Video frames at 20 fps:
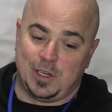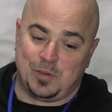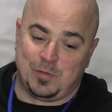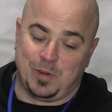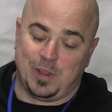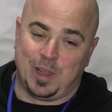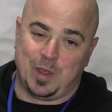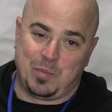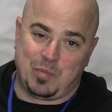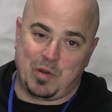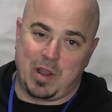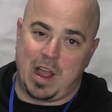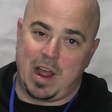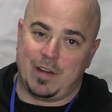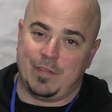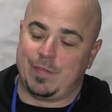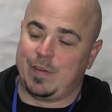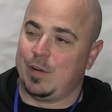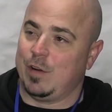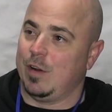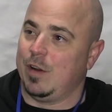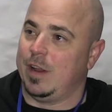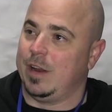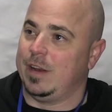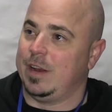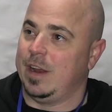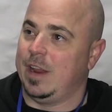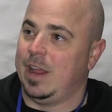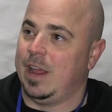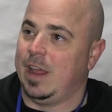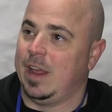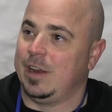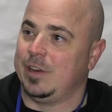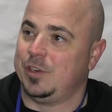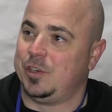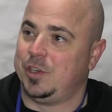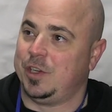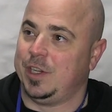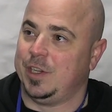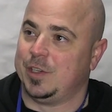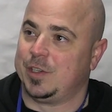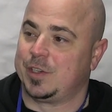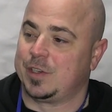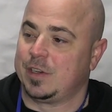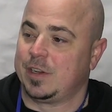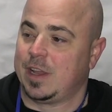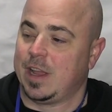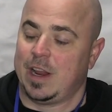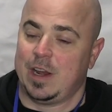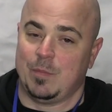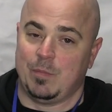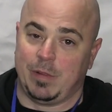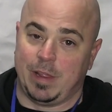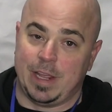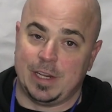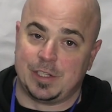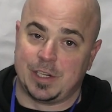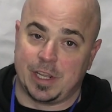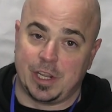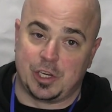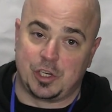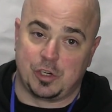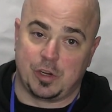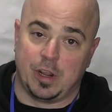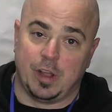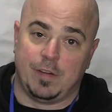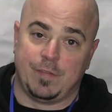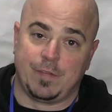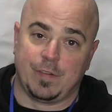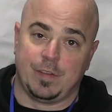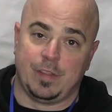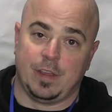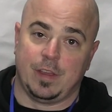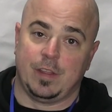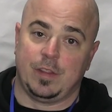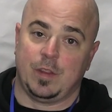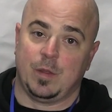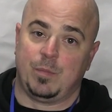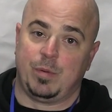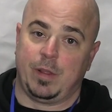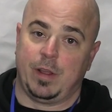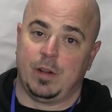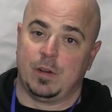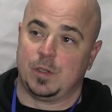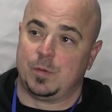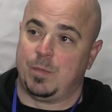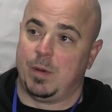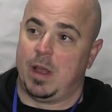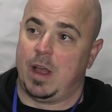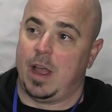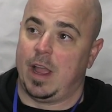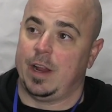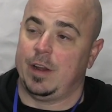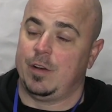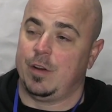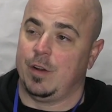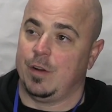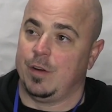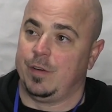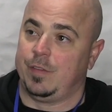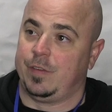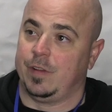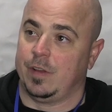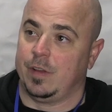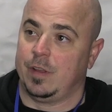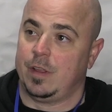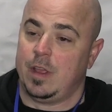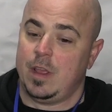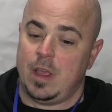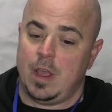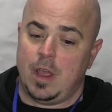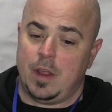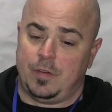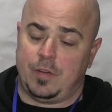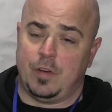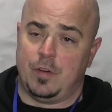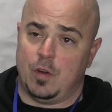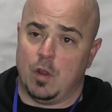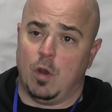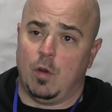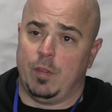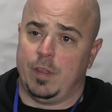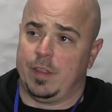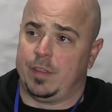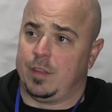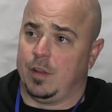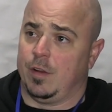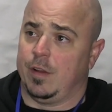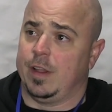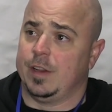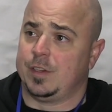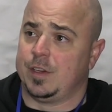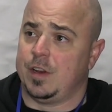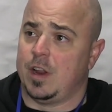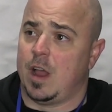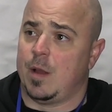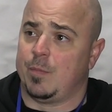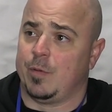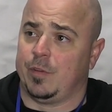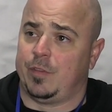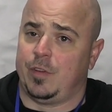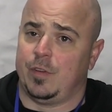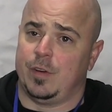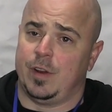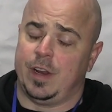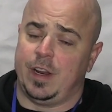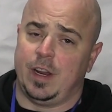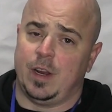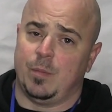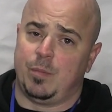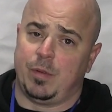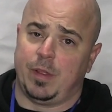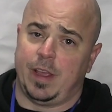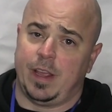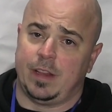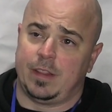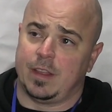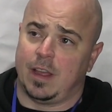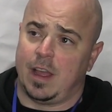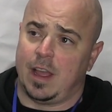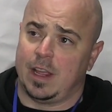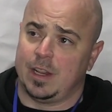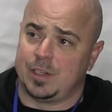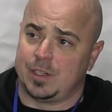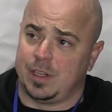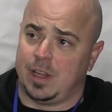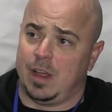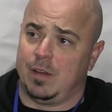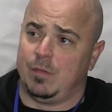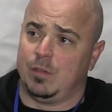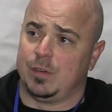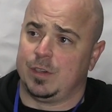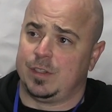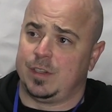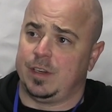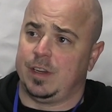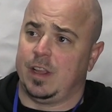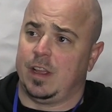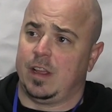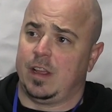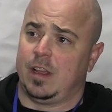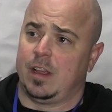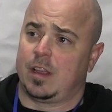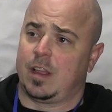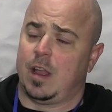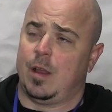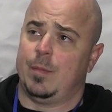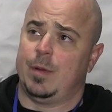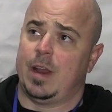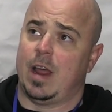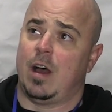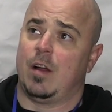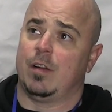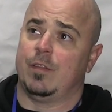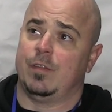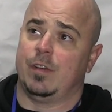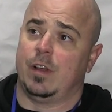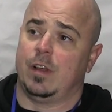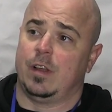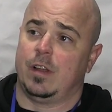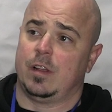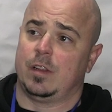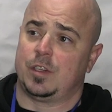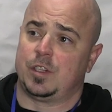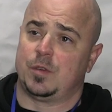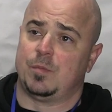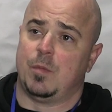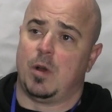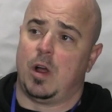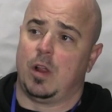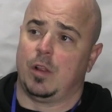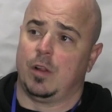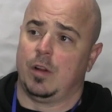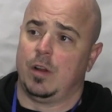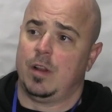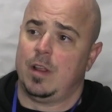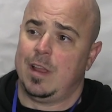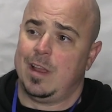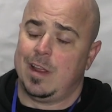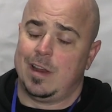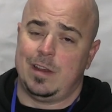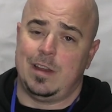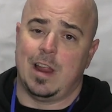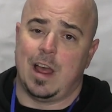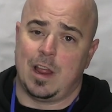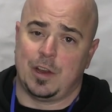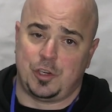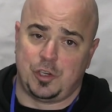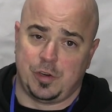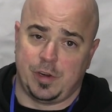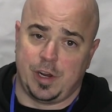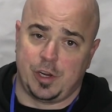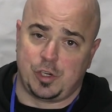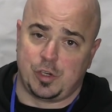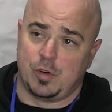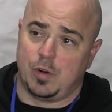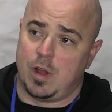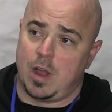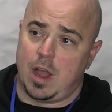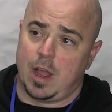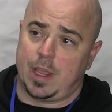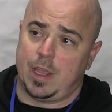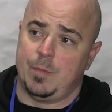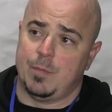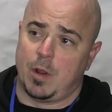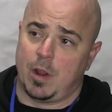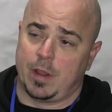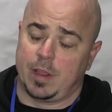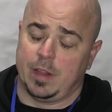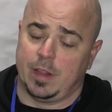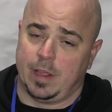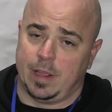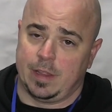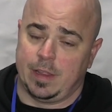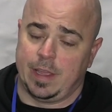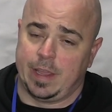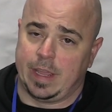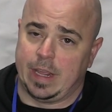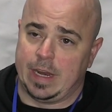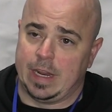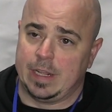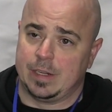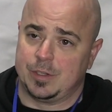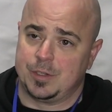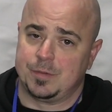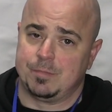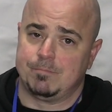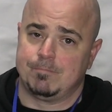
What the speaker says: really proud of her, and she's kind of blazing a trail for the players behind her to know that there is an opportunity to play at the highest levels coming out of a smaller, non-traditional hockey market like Lincoln is.